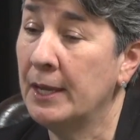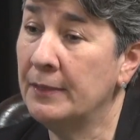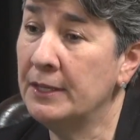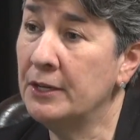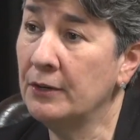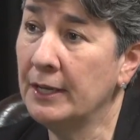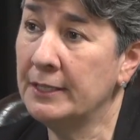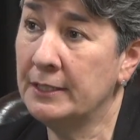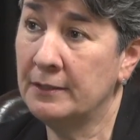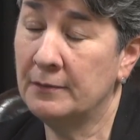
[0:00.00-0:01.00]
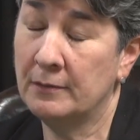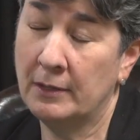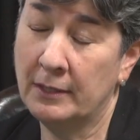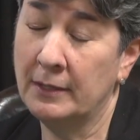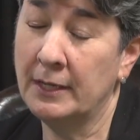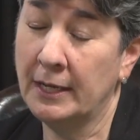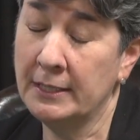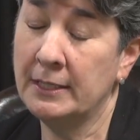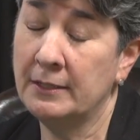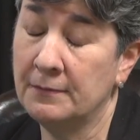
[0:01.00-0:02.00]
In the year 19, in the
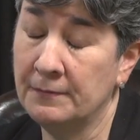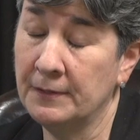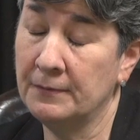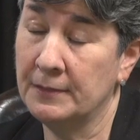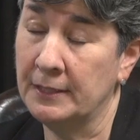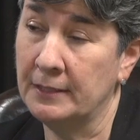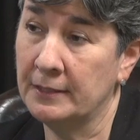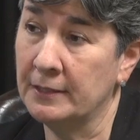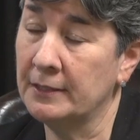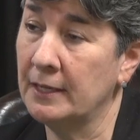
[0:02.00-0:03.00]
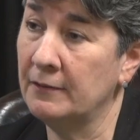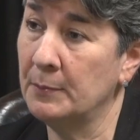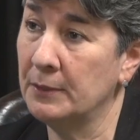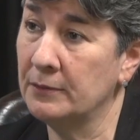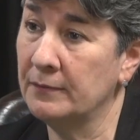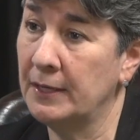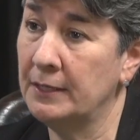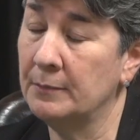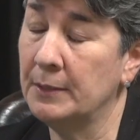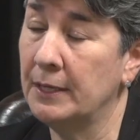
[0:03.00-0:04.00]
1950s, the state of
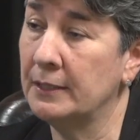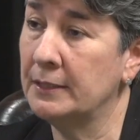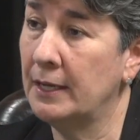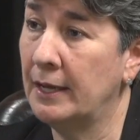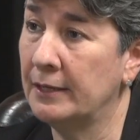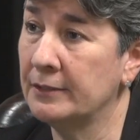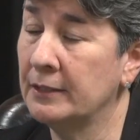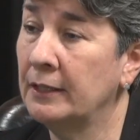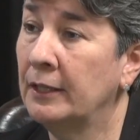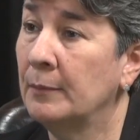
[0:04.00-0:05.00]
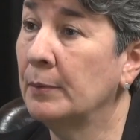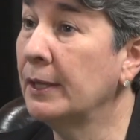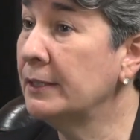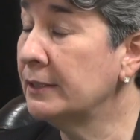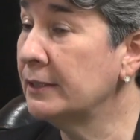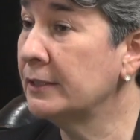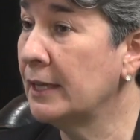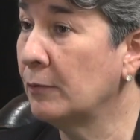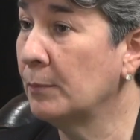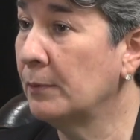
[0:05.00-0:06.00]
Pennsylvania began to ask places
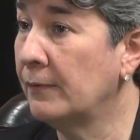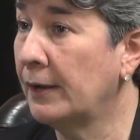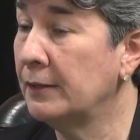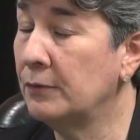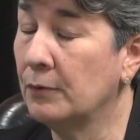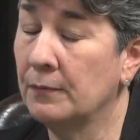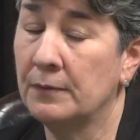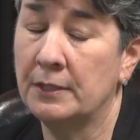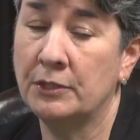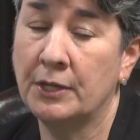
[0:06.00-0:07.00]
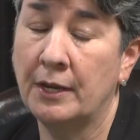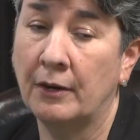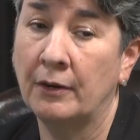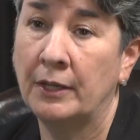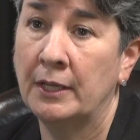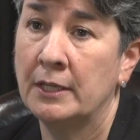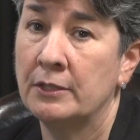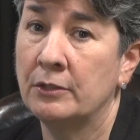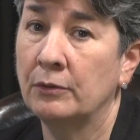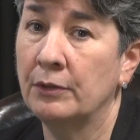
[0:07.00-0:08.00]
that were providing orphanage care
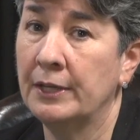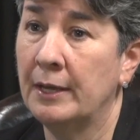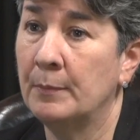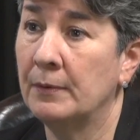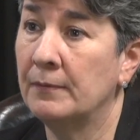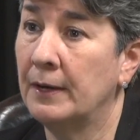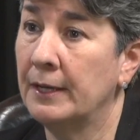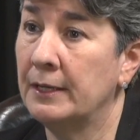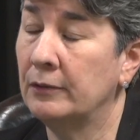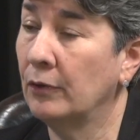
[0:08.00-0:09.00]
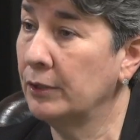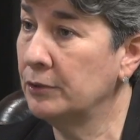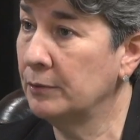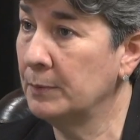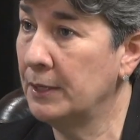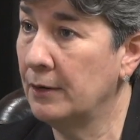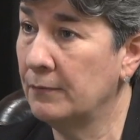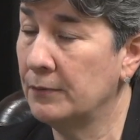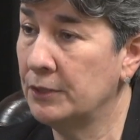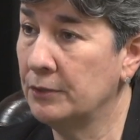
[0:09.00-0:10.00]
to look at providing long-term care
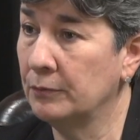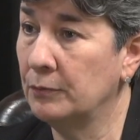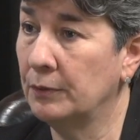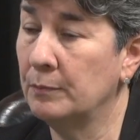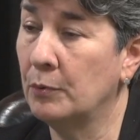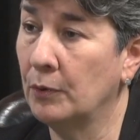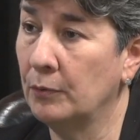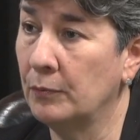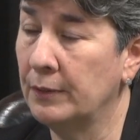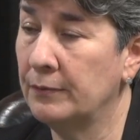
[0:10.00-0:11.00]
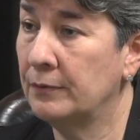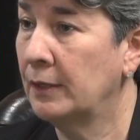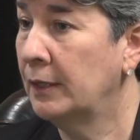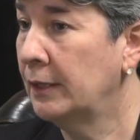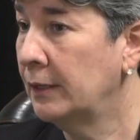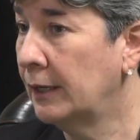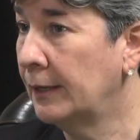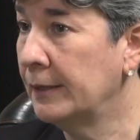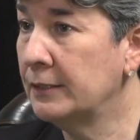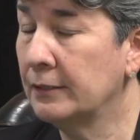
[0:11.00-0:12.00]
for children born with
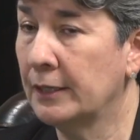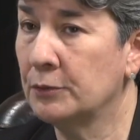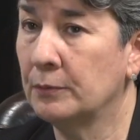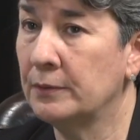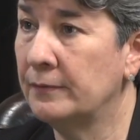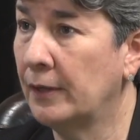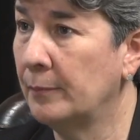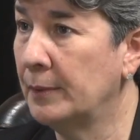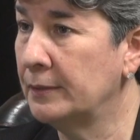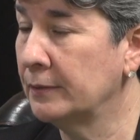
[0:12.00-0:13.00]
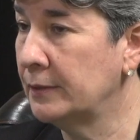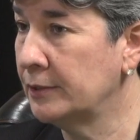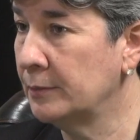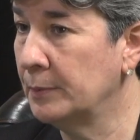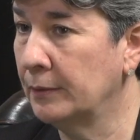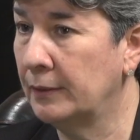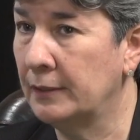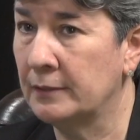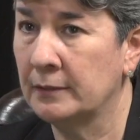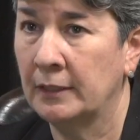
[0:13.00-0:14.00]
uh, intellectual and developmental
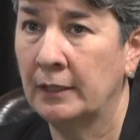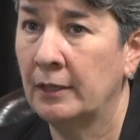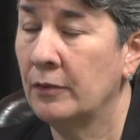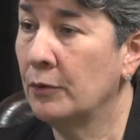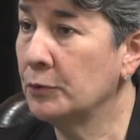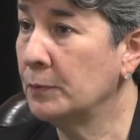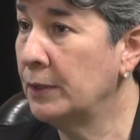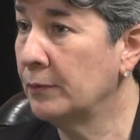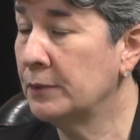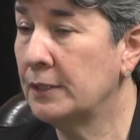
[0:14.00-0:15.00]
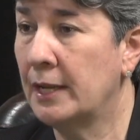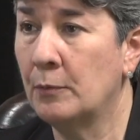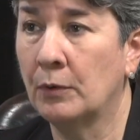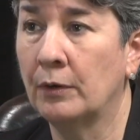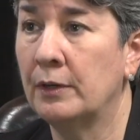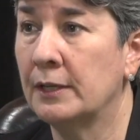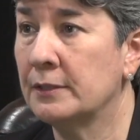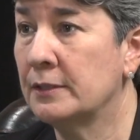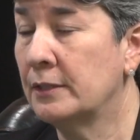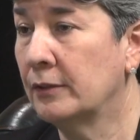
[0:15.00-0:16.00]
disabilities. Those we know today weren't
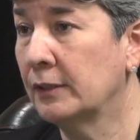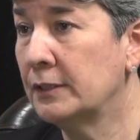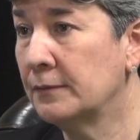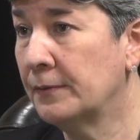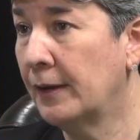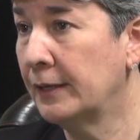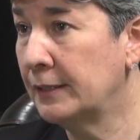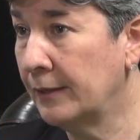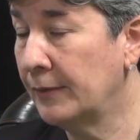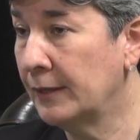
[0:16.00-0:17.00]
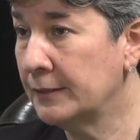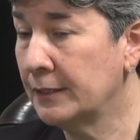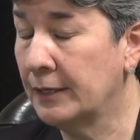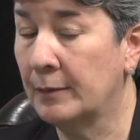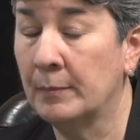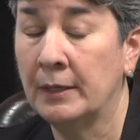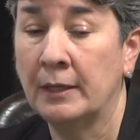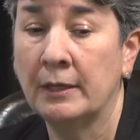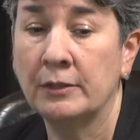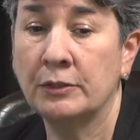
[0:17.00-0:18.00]
necessarily defined at that time.
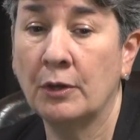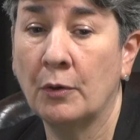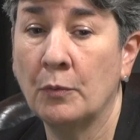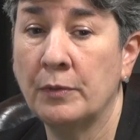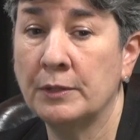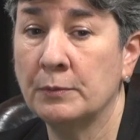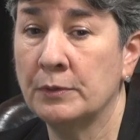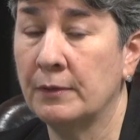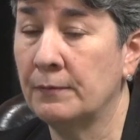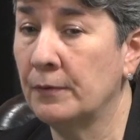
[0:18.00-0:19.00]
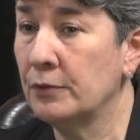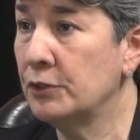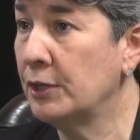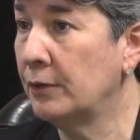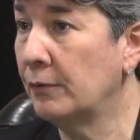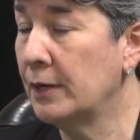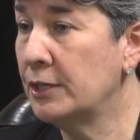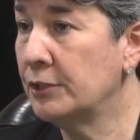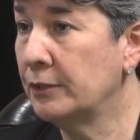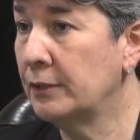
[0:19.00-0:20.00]
So this was the first
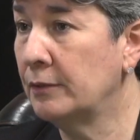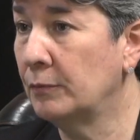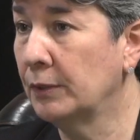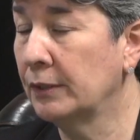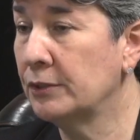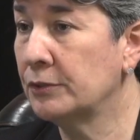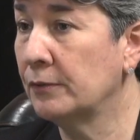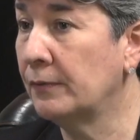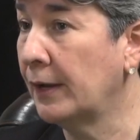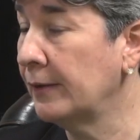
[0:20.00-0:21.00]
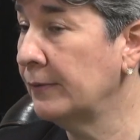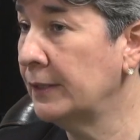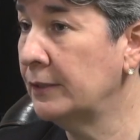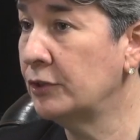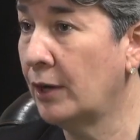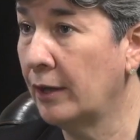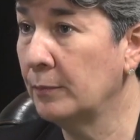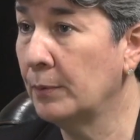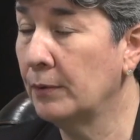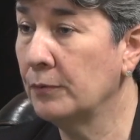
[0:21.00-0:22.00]
generation really surviving
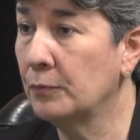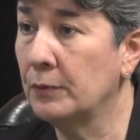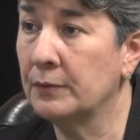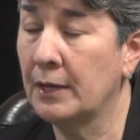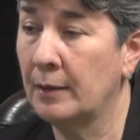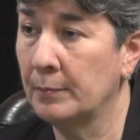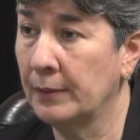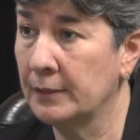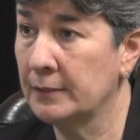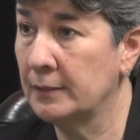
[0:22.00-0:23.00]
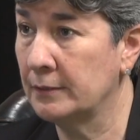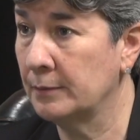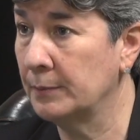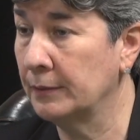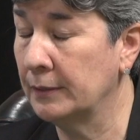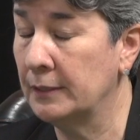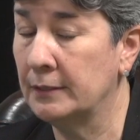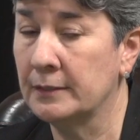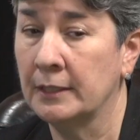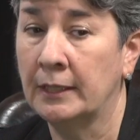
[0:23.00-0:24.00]
childbirth with complex
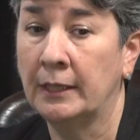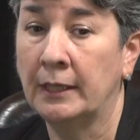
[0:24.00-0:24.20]
disabilities.